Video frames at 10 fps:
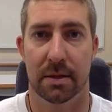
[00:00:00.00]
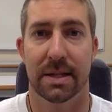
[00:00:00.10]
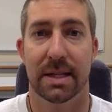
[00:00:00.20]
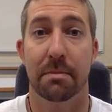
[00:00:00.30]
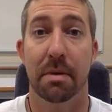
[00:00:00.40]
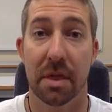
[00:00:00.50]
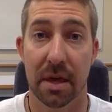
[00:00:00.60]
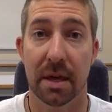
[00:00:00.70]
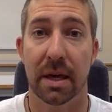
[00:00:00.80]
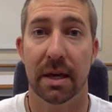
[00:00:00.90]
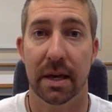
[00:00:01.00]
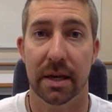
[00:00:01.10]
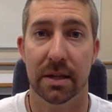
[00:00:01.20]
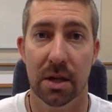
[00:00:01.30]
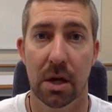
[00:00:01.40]
deep thinking
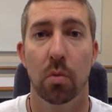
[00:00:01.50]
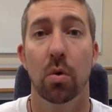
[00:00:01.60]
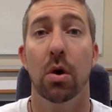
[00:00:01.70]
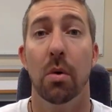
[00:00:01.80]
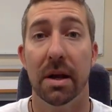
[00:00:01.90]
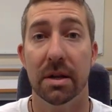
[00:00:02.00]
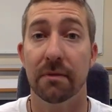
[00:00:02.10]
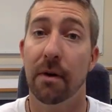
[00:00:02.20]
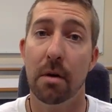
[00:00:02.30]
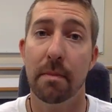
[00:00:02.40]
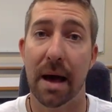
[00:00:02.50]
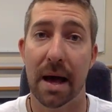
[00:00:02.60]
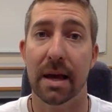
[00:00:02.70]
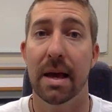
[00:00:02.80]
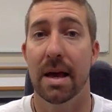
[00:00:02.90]
kids will go as far
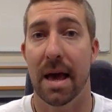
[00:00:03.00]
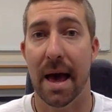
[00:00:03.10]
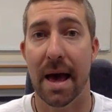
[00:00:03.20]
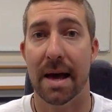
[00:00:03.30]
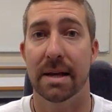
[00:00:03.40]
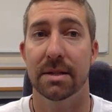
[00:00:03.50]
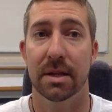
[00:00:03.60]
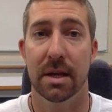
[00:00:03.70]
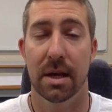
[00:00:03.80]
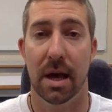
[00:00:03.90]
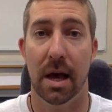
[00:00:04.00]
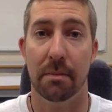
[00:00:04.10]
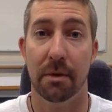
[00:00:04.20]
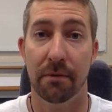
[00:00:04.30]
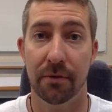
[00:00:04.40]
back as
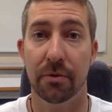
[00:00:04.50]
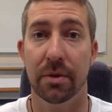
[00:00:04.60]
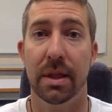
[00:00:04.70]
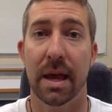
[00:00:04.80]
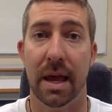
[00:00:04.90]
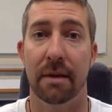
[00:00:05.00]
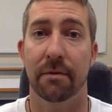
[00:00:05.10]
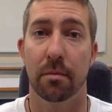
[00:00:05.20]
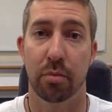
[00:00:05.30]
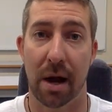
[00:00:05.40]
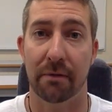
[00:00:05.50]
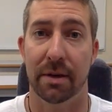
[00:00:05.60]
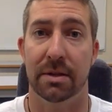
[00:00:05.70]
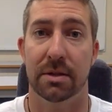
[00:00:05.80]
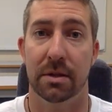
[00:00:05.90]
the food that they ate for
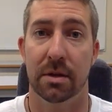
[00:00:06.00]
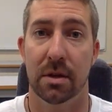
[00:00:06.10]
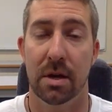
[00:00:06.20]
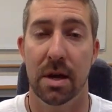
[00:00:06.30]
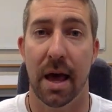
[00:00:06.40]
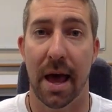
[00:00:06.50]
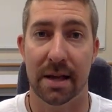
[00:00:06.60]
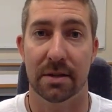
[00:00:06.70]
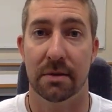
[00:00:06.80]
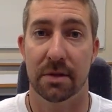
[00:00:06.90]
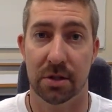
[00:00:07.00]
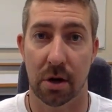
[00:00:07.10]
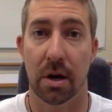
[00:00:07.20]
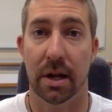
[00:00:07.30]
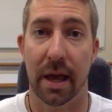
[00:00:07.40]
breakfast as the
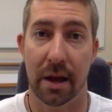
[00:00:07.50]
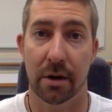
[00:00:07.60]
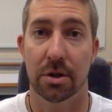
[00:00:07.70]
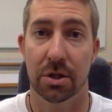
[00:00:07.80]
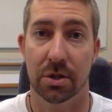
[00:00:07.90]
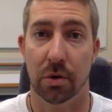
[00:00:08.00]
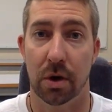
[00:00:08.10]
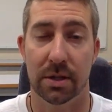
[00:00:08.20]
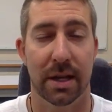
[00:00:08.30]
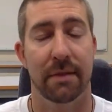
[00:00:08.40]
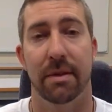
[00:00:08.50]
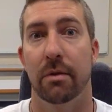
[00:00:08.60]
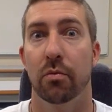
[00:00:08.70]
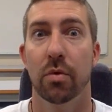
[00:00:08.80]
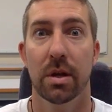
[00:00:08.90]
starting energy source. And if they
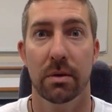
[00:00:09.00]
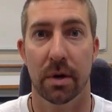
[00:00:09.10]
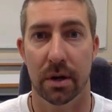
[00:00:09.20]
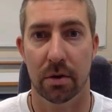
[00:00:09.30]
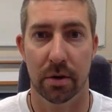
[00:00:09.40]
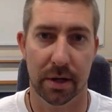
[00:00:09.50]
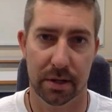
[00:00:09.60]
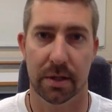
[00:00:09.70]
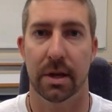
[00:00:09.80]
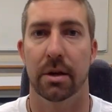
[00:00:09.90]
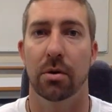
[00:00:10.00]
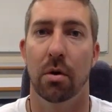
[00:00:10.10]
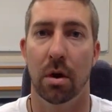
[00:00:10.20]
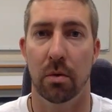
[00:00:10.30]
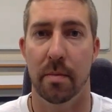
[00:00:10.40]
really want to go crazy, they could go
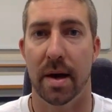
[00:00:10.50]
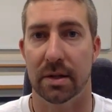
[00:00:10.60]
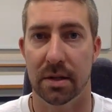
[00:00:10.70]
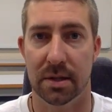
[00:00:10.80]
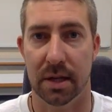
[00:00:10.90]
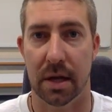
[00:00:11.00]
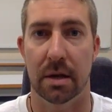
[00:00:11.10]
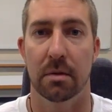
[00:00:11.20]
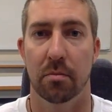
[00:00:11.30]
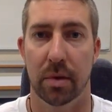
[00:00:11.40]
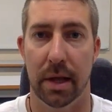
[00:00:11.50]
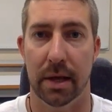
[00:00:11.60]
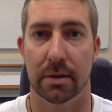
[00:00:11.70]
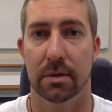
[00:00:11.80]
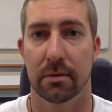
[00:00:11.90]
all the way back to the sun,
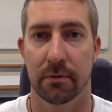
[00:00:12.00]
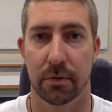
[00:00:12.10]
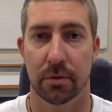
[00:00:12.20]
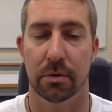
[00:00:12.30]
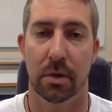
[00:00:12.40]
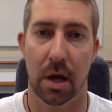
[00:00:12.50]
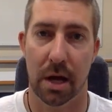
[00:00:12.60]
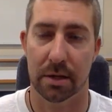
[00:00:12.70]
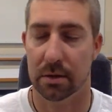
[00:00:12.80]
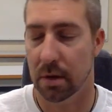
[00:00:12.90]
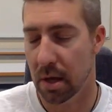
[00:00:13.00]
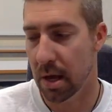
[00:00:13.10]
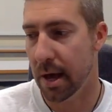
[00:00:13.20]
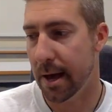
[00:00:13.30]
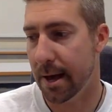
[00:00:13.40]
plants, food, us.
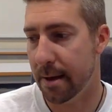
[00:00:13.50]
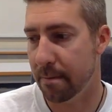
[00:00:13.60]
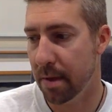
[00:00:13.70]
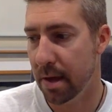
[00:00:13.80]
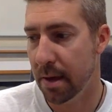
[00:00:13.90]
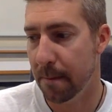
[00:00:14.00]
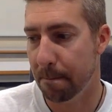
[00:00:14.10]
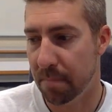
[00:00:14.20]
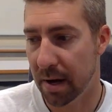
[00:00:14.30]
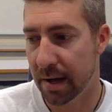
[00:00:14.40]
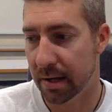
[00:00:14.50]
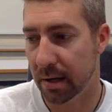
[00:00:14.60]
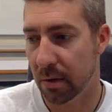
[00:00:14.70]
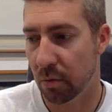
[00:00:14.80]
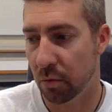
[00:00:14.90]

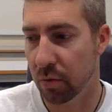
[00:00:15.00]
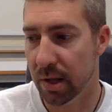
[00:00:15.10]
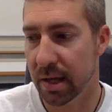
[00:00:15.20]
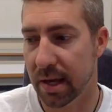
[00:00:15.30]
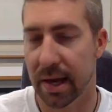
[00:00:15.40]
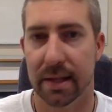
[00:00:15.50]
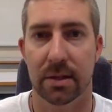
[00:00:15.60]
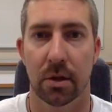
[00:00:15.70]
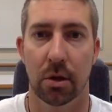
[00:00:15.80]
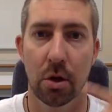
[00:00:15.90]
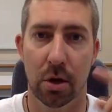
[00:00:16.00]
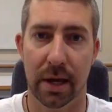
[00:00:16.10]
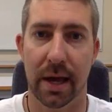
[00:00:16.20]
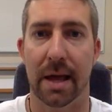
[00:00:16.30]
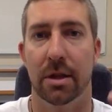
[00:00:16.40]
But really, it's
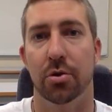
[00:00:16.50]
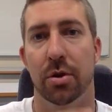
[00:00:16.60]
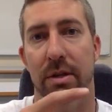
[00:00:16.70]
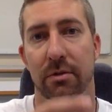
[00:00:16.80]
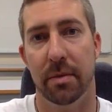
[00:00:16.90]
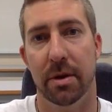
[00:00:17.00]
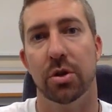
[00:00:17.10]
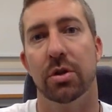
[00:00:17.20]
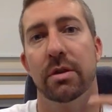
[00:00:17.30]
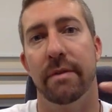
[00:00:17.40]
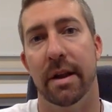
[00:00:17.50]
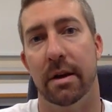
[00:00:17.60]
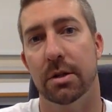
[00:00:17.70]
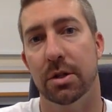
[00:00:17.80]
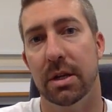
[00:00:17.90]
looking at the transformations of
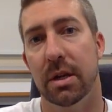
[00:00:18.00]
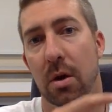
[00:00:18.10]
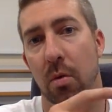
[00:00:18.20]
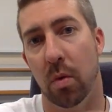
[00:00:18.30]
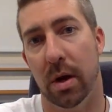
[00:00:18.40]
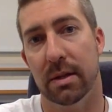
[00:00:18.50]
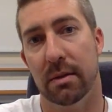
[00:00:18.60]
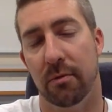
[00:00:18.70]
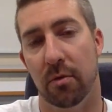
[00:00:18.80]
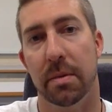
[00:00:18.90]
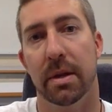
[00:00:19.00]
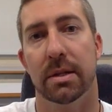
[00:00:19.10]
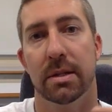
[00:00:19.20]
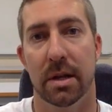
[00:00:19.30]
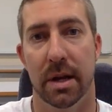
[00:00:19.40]
energy, one formula
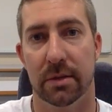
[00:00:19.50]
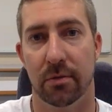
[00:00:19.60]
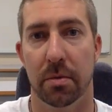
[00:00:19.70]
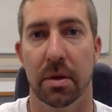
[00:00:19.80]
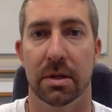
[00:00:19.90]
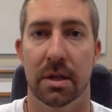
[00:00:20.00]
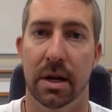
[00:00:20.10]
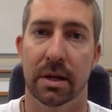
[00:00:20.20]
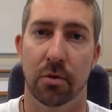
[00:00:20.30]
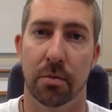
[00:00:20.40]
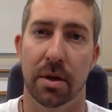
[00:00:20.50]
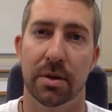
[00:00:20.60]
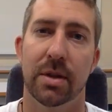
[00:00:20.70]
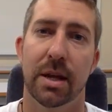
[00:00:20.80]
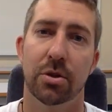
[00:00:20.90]
to the next formula to the next formula.
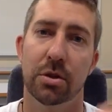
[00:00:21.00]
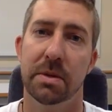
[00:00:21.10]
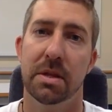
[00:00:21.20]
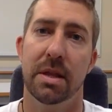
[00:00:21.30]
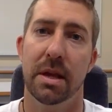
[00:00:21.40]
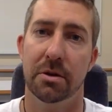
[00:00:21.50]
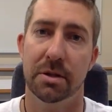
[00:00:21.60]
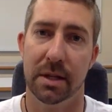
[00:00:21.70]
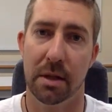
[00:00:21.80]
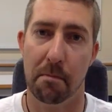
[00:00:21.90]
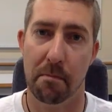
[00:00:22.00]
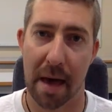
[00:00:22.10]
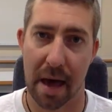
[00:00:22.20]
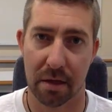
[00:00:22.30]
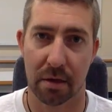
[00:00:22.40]
So that shows me that they understand the
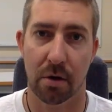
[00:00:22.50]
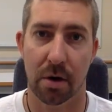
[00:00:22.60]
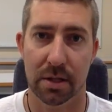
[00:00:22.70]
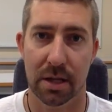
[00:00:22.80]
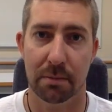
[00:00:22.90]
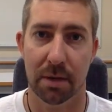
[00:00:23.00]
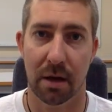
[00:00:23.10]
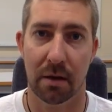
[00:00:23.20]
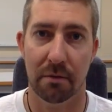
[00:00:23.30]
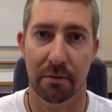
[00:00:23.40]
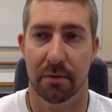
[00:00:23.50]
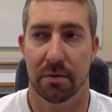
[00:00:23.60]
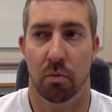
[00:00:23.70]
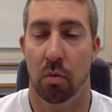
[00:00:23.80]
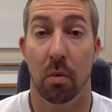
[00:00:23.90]
math concept of
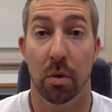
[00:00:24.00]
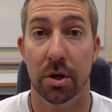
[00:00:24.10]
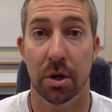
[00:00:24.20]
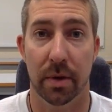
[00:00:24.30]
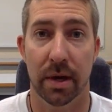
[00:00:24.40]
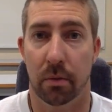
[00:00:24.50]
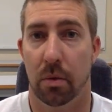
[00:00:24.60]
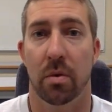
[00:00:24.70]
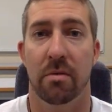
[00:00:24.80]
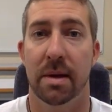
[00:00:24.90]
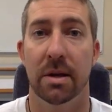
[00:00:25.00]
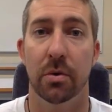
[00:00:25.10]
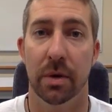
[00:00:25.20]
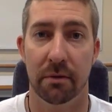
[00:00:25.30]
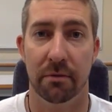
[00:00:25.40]
what we're doing and what we've been
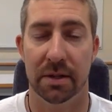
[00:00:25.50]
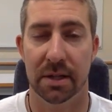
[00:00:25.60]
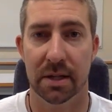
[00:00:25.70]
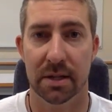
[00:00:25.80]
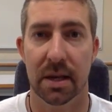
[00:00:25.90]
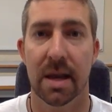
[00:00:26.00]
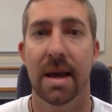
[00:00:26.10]
doing in physics.